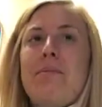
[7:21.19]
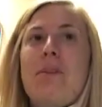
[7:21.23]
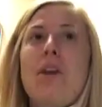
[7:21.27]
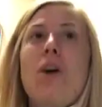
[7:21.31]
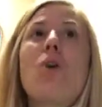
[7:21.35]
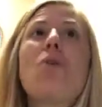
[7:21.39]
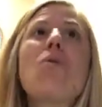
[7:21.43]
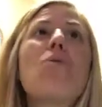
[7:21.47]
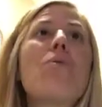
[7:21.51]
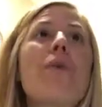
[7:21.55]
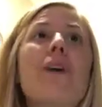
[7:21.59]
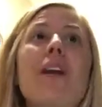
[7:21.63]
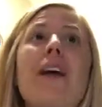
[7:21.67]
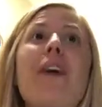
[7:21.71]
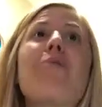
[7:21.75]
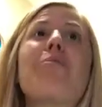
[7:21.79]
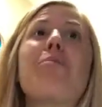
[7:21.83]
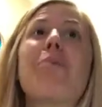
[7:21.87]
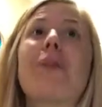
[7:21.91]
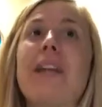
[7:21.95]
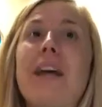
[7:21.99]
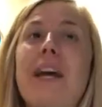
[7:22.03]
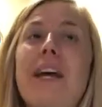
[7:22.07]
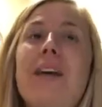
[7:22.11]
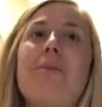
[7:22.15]
who would have
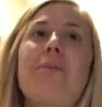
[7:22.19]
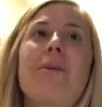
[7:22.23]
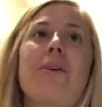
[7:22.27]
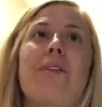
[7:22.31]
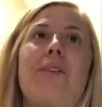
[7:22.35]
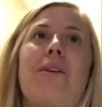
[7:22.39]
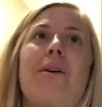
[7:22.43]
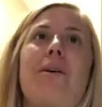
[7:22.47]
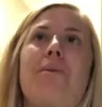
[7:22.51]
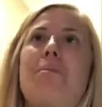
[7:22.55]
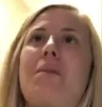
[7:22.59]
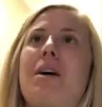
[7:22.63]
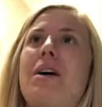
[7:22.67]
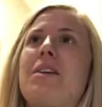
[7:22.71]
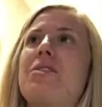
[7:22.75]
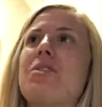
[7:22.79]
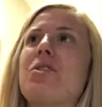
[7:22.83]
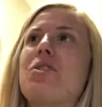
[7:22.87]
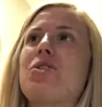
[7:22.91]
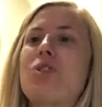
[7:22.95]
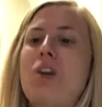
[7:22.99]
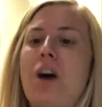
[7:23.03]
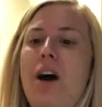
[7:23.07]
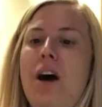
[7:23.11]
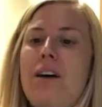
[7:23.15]
played with him as a
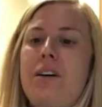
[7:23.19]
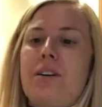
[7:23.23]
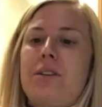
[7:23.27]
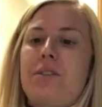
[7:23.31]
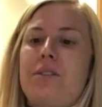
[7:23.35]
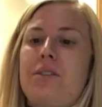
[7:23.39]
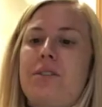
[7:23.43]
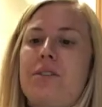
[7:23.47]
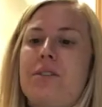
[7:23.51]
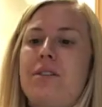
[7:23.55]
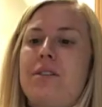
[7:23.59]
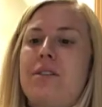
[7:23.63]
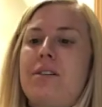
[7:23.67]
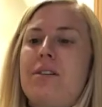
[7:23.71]
child.